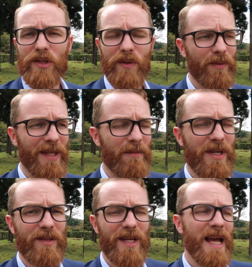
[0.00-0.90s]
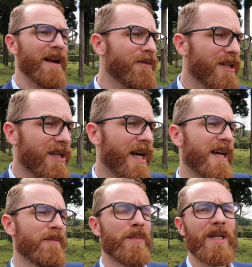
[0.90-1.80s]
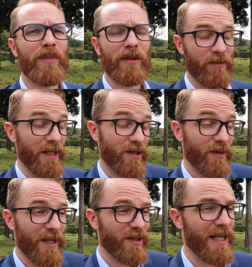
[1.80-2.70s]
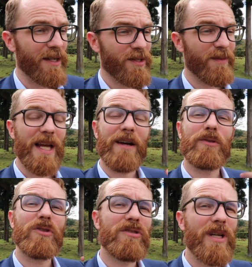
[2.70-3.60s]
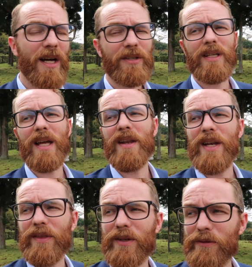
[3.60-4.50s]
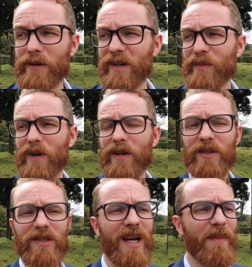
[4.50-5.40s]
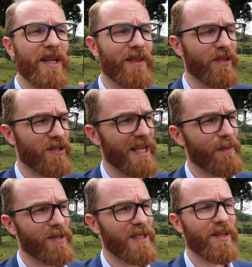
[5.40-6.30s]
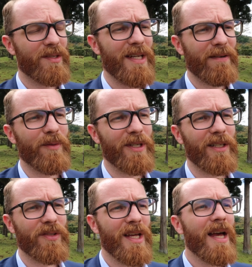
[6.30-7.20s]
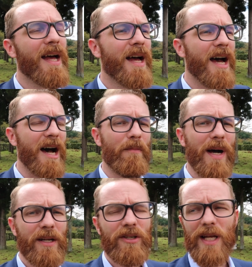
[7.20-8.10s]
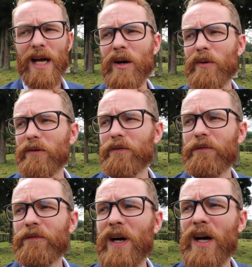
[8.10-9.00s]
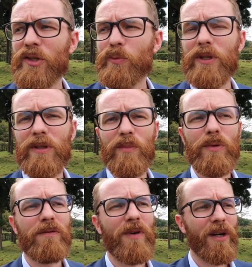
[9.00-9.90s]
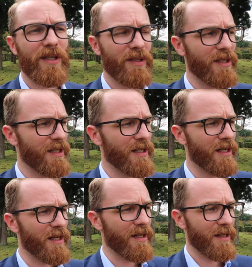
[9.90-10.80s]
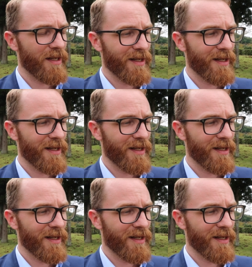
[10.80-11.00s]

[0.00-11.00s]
So that means every time people, that's the way it sounds to me, have to start again at the drawing board and start making the same mistakes as everyone else. Imagine how fast we could move on in, in, in,